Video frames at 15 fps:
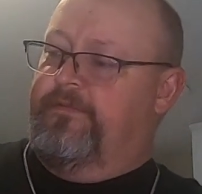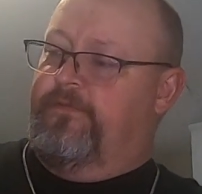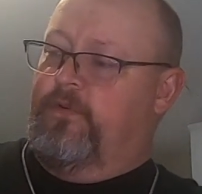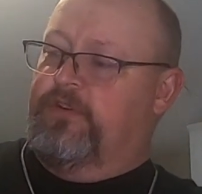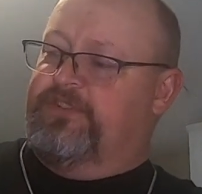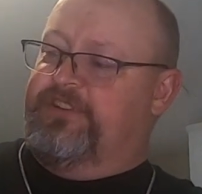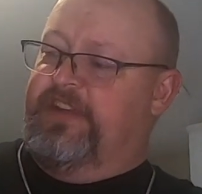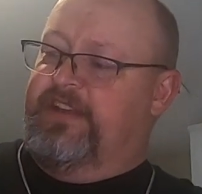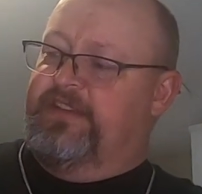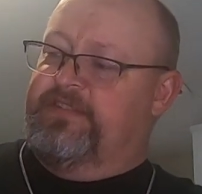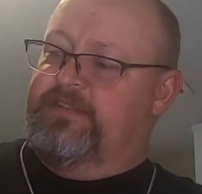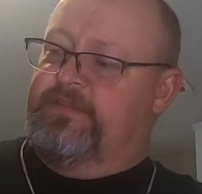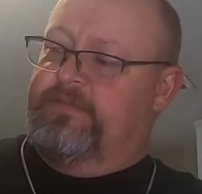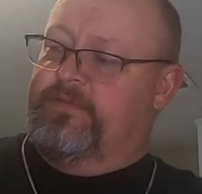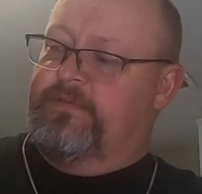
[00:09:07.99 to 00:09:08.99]
poured
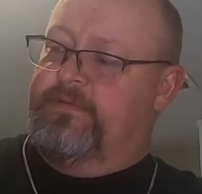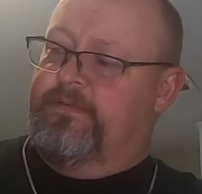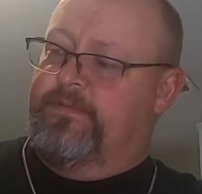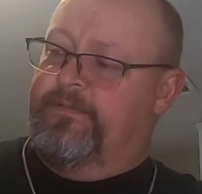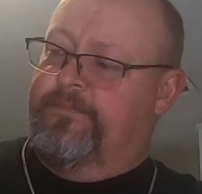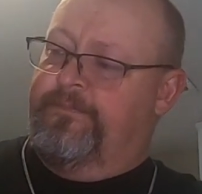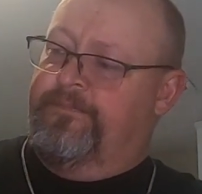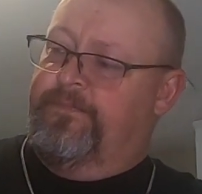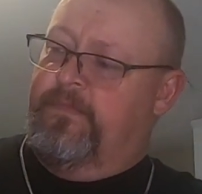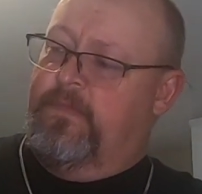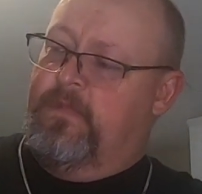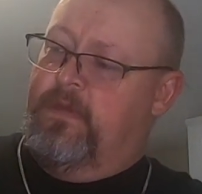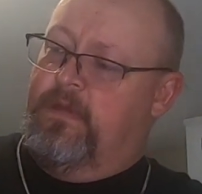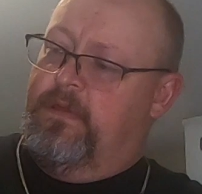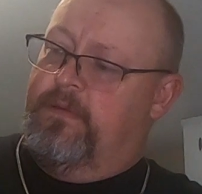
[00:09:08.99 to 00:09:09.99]
cheese.
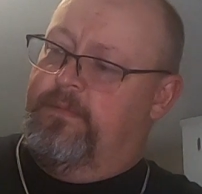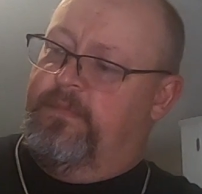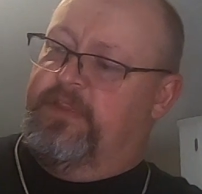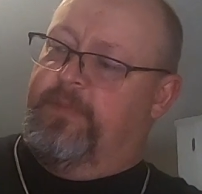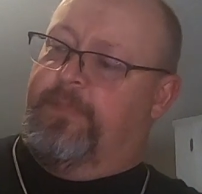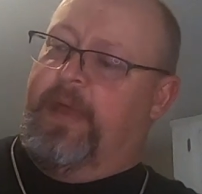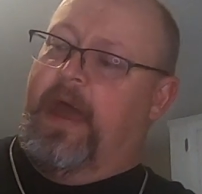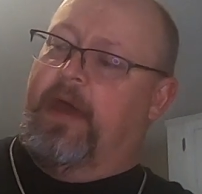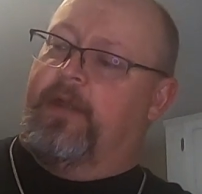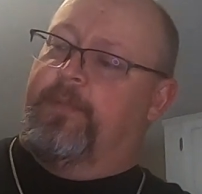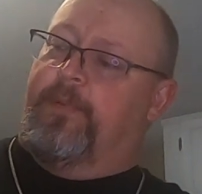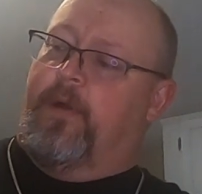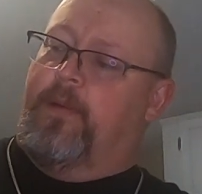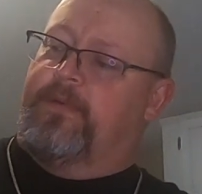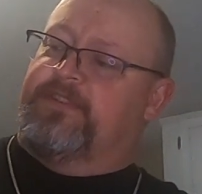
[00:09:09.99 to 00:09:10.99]
But the powdered
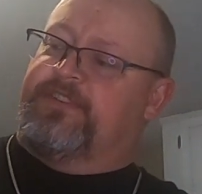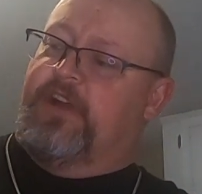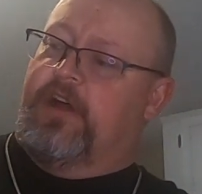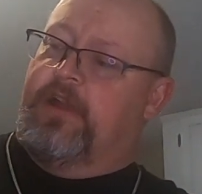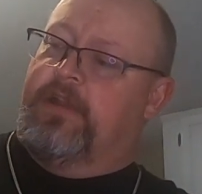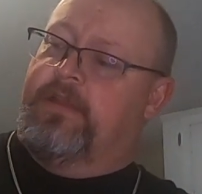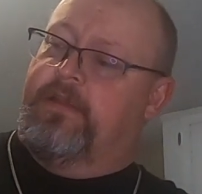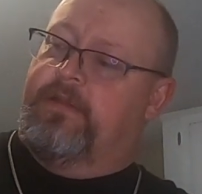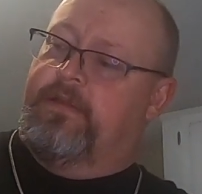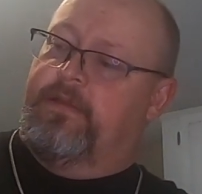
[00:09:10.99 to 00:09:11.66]
Parmesan